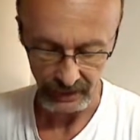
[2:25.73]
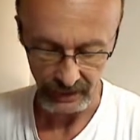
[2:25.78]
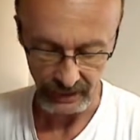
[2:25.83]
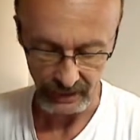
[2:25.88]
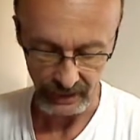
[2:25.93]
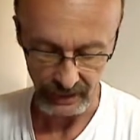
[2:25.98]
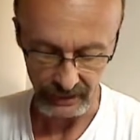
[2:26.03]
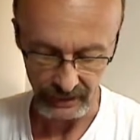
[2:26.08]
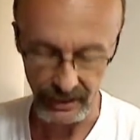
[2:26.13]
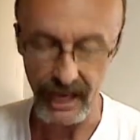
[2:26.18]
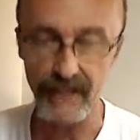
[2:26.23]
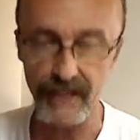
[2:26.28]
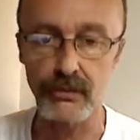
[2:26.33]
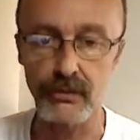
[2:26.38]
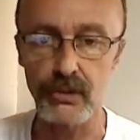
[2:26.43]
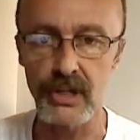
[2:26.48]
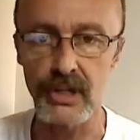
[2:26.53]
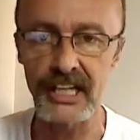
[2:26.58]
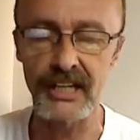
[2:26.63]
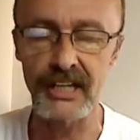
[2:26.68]
And
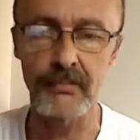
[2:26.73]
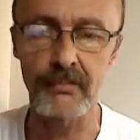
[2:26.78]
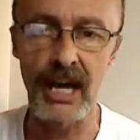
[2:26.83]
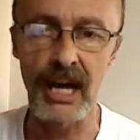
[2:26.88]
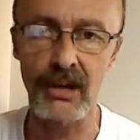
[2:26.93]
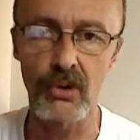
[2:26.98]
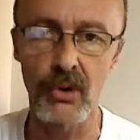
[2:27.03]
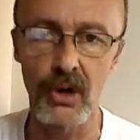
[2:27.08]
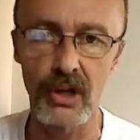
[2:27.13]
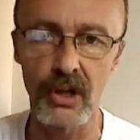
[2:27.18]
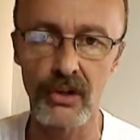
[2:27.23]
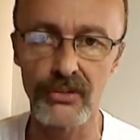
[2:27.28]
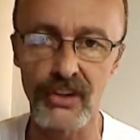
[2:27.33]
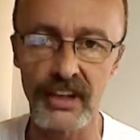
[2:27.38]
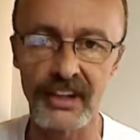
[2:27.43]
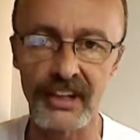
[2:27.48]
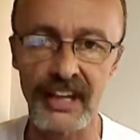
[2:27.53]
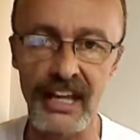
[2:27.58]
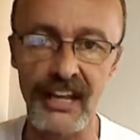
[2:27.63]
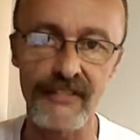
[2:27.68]
I've created my
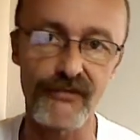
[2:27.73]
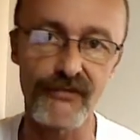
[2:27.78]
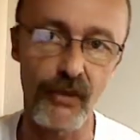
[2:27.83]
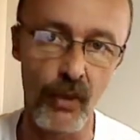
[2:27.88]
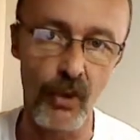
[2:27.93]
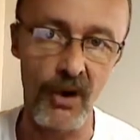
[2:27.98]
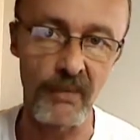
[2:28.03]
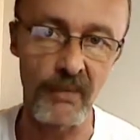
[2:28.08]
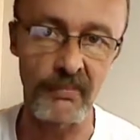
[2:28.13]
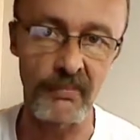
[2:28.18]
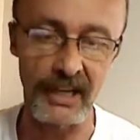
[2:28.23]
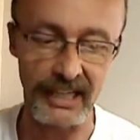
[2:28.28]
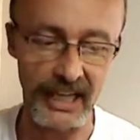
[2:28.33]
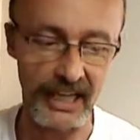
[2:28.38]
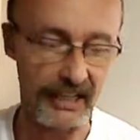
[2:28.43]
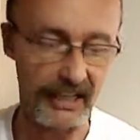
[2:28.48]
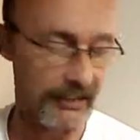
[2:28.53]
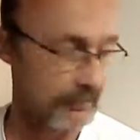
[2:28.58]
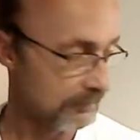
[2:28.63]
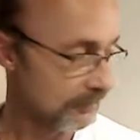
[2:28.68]
coils on a form,
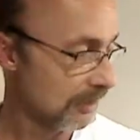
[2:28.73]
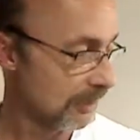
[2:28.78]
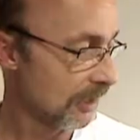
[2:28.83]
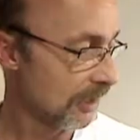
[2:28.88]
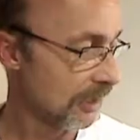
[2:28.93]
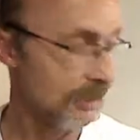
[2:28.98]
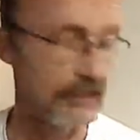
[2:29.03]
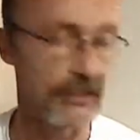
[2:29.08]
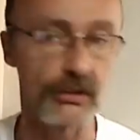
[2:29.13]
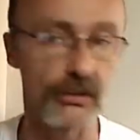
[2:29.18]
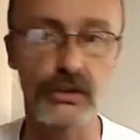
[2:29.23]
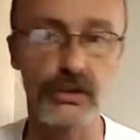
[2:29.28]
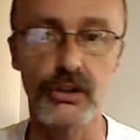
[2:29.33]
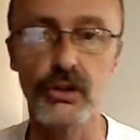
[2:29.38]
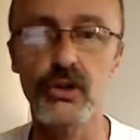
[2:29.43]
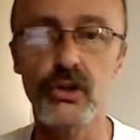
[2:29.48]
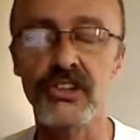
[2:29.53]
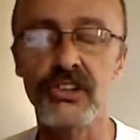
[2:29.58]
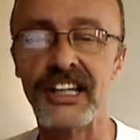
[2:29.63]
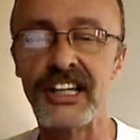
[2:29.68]
again,
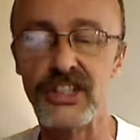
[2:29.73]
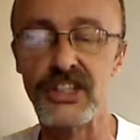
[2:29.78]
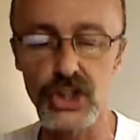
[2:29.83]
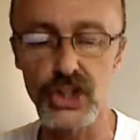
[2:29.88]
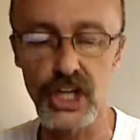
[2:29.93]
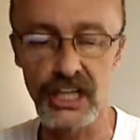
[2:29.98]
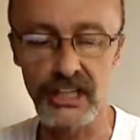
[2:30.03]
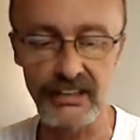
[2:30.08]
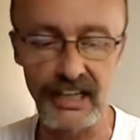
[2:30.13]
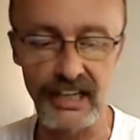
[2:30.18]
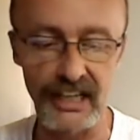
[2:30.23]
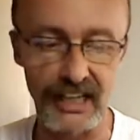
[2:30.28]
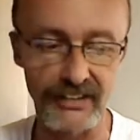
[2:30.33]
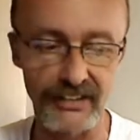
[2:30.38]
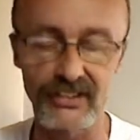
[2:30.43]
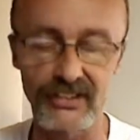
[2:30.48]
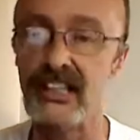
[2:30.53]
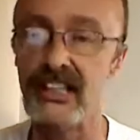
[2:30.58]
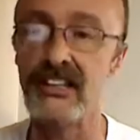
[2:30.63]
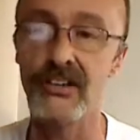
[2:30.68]
using a jig that
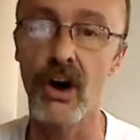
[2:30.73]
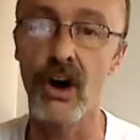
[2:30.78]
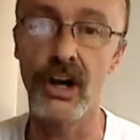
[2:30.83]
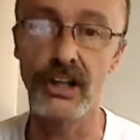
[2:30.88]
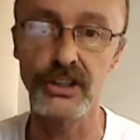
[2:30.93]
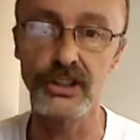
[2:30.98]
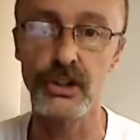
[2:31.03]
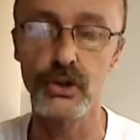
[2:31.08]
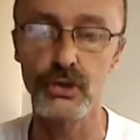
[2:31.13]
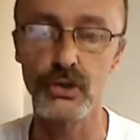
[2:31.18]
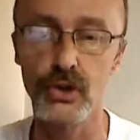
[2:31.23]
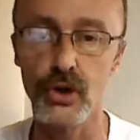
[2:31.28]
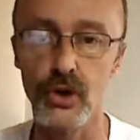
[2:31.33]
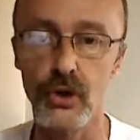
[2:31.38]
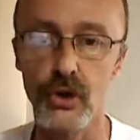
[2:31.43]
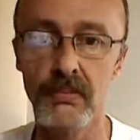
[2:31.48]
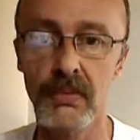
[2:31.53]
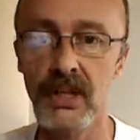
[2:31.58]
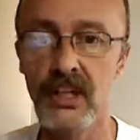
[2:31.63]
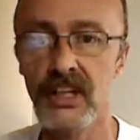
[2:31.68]
I seen on
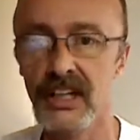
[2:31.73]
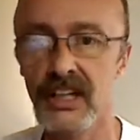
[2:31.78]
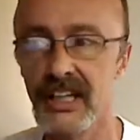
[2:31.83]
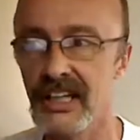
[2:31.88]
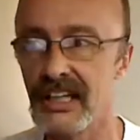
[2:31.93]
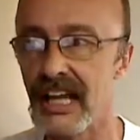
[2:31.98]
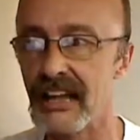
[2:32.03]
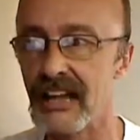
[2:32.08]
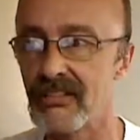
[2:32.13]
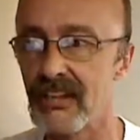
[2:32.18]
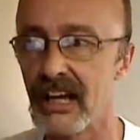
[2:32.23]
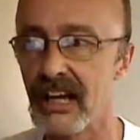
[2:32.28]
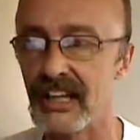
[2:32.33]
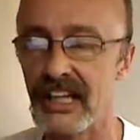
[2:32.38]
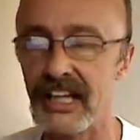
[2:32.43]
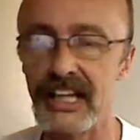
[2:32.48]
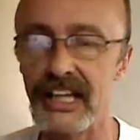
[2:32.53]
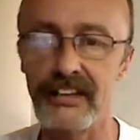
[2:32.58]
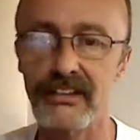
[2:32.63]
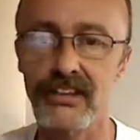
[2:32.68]
YouTube. And I
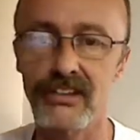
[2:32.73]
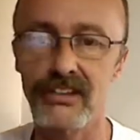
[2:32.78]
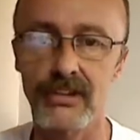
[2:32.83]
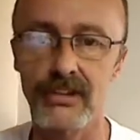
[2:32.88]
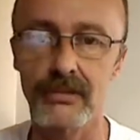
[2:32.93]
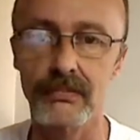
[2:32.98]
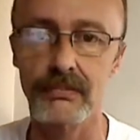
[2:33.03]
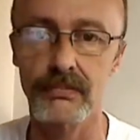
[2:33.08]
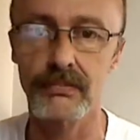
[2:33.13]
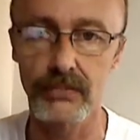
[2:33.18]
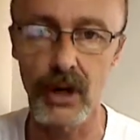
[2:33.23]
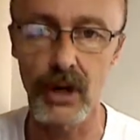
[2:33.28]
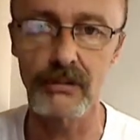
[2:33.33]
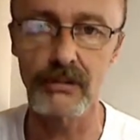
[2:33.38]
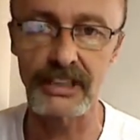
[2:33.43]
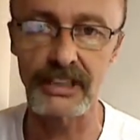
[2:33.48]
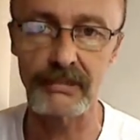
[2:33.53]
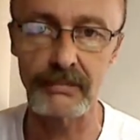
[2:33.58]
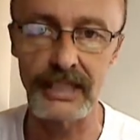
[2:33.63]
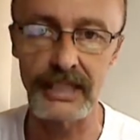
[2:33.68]
thought, hey, this would
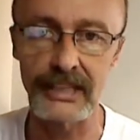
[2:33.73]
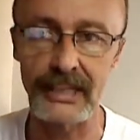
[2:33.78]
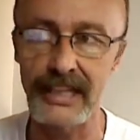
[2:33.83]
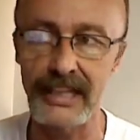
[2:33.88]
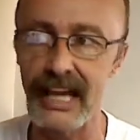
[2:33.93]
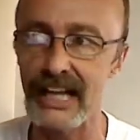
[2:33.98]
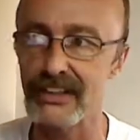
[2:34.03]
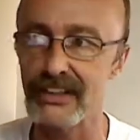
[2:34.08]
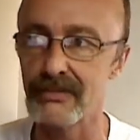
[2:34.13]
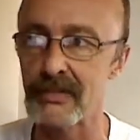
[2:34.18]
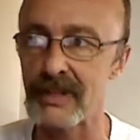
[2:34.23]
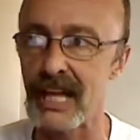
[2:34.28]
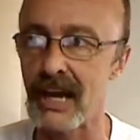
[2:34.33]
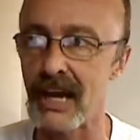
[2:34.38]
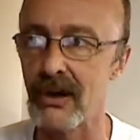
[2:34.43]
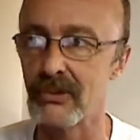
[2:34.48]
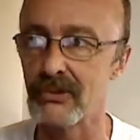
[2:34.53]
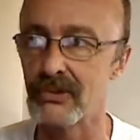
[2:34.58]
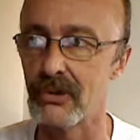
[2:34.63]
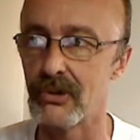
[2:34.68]
probably be the cat's
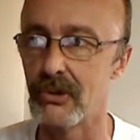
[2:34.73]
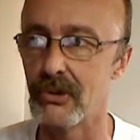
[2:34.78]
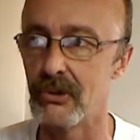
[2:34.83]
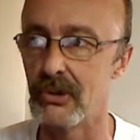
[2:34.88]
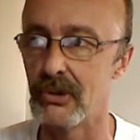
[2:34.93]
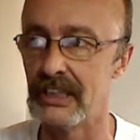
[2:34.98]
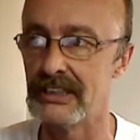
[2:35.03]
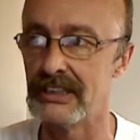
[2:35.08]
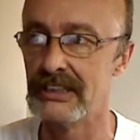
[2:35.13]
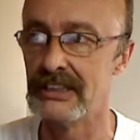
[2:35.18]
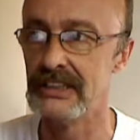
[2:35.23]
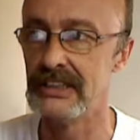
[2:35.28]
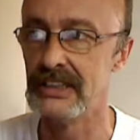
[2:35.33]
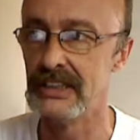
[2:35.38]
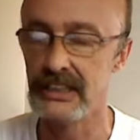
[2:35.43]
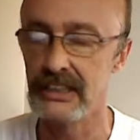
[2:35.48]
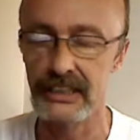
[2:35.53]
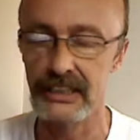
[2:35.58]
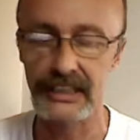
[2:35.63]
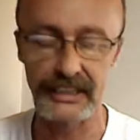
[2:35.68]
meow, so
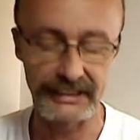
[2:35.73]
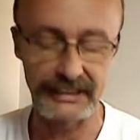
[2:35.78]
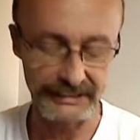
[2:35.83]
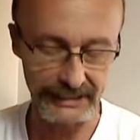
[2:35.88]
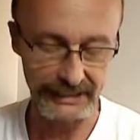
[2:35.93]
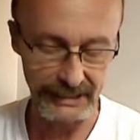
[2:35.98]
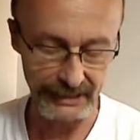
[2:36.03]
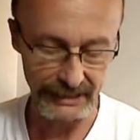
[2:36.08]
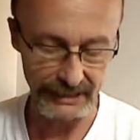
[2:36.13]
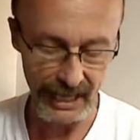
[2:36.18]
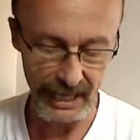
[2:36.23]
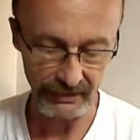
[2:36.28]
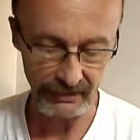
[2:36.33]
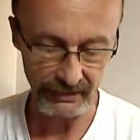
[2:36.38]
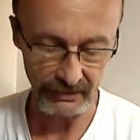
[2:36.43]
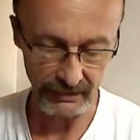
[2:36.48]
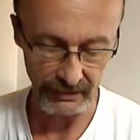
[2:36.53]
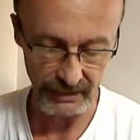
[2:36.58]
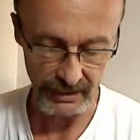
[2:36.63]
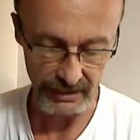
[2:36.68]
did that.